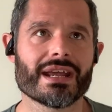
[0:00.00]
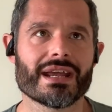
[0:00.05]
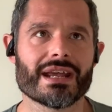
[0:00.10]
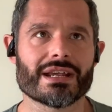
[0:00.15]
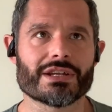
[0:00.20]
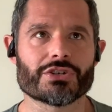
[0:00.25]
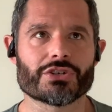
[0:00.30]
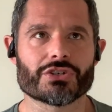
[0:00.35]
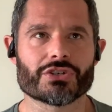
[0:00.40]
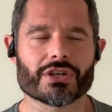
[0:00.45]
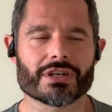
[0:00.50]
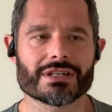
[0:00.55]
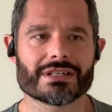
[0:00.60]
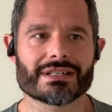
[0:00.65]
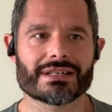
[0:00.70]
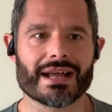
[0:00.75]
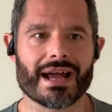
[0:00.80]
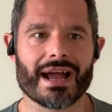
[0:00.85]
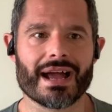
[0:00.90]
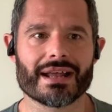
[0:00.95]
It's
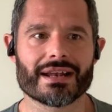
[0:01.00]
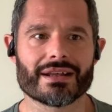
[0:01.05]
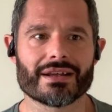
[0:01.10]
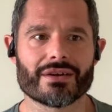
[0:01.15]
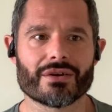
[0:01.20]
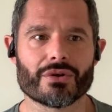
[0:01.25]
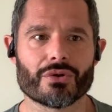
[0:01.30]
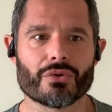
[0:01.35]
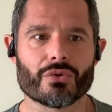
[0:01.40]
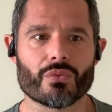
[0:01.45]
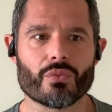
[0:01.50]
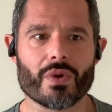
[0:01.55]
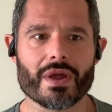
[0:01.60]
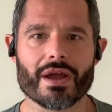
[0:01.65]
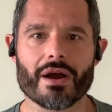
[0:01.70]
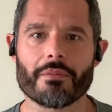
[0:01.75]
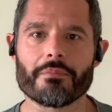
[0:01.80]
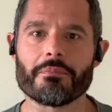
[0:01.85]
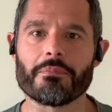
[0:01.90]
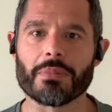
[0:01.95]
just that we
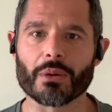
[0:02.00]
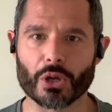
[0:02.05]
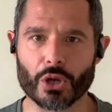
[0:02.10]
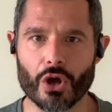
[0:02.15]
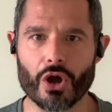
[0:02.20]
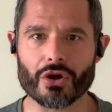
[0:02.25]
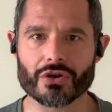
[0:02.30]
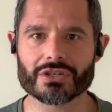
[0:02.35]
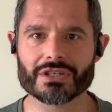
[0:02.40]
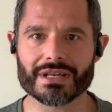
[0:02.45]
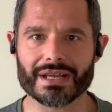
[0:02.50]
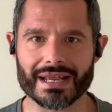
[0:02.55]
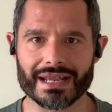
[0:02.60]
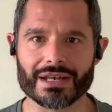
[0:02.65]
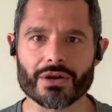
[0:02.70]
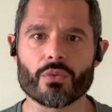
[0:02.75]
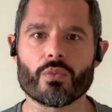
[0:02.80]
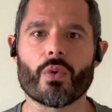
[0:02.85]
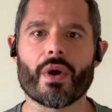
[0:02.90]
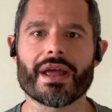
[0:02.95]
are blocked in
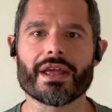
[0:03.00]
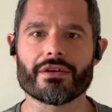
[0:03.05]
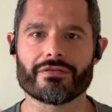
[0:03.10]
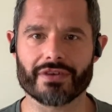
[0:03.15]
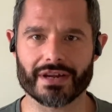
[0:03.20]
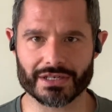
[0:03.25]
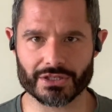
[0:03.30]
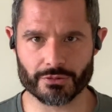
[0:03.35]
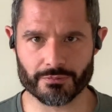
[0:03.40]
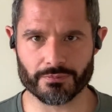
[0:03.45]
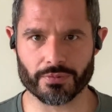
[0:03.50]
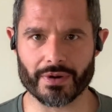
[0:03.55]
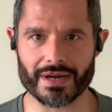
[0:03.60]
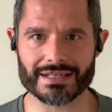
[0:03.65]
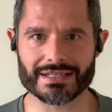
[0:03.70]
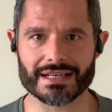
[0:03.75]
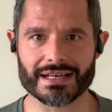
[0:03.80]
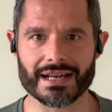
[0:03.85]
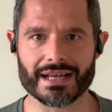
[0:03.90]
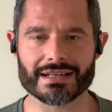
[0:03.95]
a way of
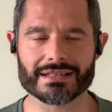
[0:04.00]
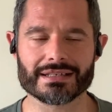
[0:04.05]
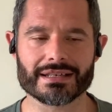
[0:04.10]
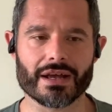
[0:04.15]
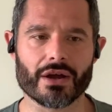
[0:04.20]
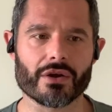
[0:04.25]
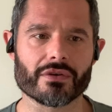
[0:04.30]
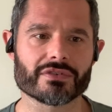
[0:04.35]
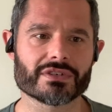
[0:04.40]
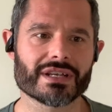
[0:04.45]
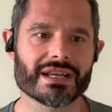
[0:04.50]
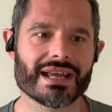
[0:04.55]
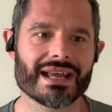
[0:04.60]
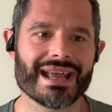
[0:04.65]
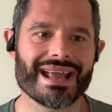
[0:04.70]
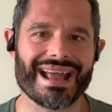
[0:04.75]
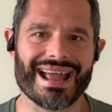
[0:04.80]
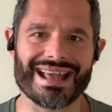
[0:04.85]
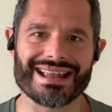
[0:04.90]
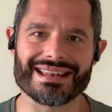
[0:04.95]
expressing ourselves.
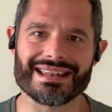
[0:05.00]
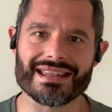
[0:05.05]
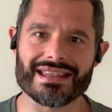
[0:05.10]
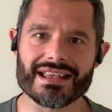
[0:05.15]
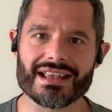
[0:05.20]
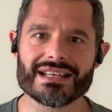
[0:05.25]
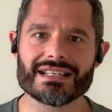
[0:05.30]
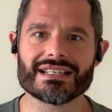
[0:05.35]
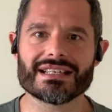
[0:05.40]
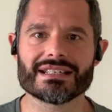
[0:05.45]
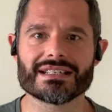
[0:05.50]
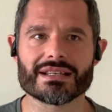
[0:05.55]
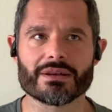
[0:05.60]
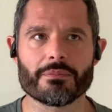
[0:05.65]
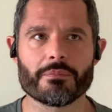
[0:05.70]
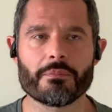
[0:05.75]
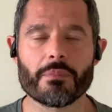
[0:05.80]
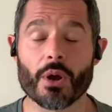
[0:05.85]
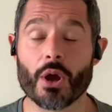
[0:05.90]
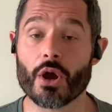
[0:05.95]
And this is a
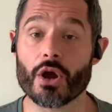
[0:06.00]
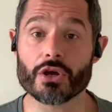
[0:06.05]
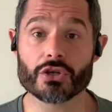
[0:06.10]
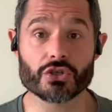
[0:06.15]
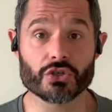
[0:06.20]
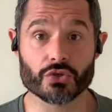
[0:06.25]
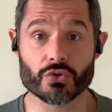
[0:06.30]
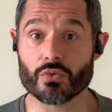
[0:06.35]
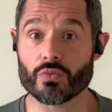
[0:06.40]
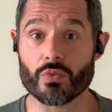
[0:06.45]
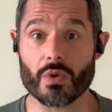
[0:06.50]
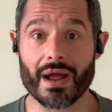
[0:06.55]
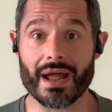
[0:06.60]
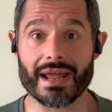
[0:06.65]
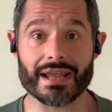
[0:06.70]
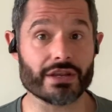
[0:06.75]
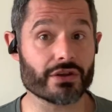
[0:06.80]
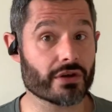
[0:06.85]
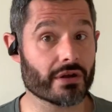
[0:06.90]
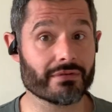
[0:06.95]
personal
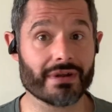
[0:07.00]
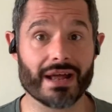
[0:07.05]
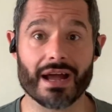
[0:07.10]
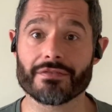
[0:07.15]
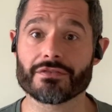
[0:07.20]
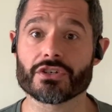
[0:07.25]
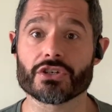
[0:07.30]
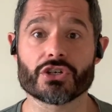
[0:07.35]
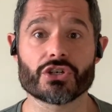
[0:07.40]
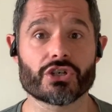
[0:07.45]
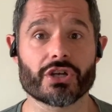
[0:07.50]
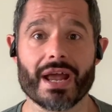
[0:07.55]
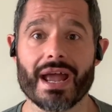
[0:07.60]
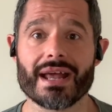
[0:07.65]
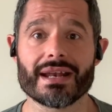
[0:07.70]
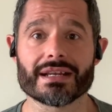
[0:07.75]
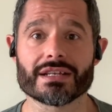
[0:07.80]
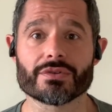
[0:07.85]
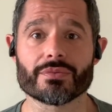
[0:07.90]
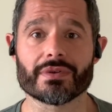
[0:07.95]
way, you don't have to share
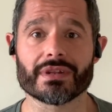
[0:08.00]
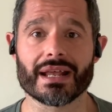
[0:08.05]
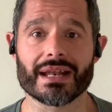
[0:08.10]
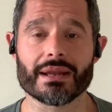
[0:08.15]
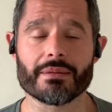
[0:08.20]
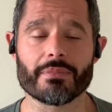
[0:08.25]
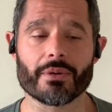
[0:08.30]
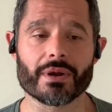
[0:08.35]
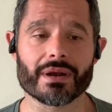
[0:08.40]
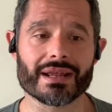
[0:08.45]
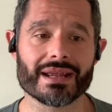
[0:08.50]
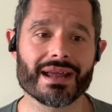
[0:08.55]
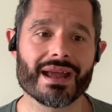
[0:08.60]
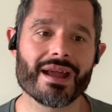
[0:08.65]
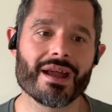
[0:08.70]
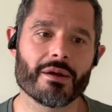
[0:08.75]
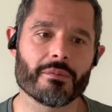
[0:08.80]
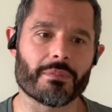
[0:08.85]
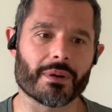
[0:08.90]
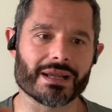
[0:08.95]
this with anybody,
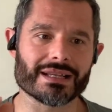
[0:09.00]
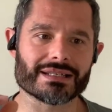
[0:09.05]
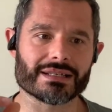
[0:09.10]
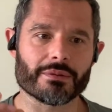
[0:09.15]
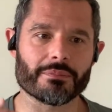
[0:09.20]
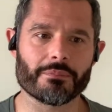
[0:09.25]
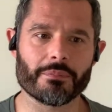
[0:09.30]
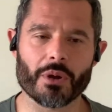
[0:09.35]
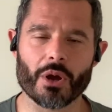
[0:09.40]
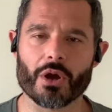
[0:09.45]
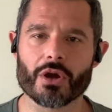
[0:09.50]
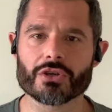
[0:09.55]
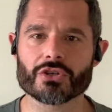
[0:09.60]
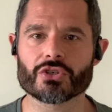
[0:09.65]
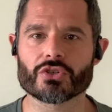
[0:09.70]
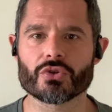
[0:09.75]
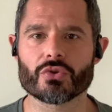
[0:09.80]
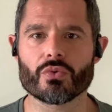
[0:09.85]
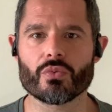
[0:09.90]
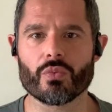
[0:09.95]
but it's a
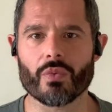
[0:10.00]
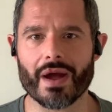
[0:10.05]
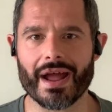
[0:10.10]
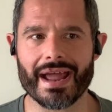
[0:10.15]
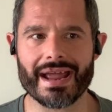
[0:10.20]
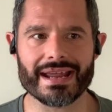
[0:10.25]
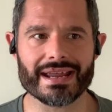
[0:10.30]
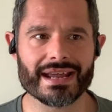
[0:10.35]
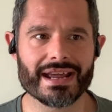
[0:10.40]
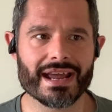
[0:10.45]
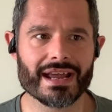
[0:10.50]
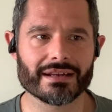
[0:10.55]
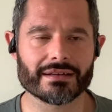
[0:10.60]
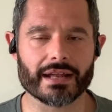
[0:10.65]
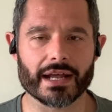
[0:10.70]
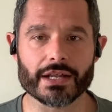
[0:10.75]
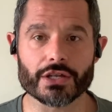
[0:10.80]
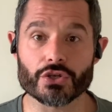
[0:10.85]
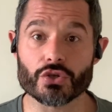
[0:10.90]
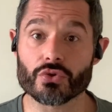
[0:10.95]
personal way
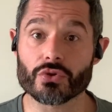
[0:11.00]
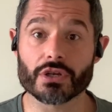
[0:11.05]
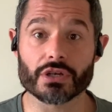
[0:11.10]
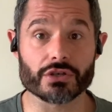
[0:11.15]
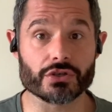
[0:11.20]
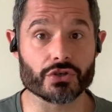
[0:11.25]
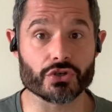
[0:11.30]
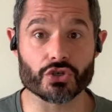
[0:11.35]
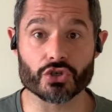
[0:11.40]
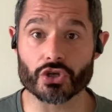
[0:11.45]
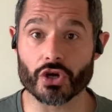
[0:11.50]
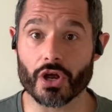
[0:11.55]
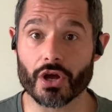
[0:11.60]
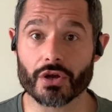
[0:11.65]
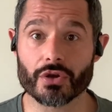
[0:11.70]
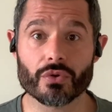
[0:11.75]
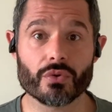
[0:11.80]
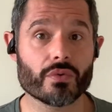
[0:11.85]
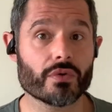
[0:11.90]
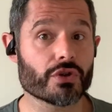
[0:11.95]
that you can
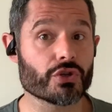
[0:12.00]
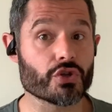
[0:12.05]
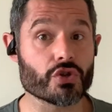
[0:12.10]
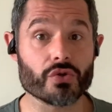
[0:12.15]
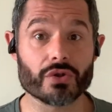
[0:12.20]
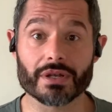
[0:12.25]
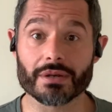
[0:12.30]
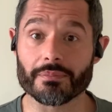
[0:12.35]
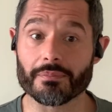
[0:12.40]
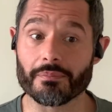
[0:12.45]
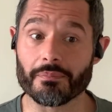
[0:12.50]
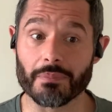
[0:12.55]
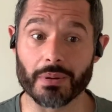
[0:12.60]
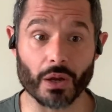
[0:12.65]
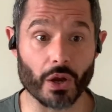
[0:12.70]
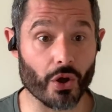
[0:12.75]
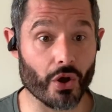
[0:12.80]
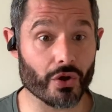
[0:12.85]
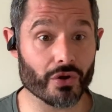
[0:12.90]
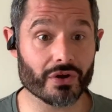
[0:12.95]
journal, you can
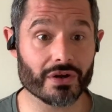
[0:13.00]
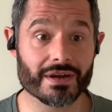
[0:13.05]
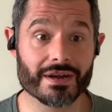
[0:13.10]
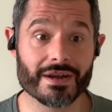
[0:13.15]
blog,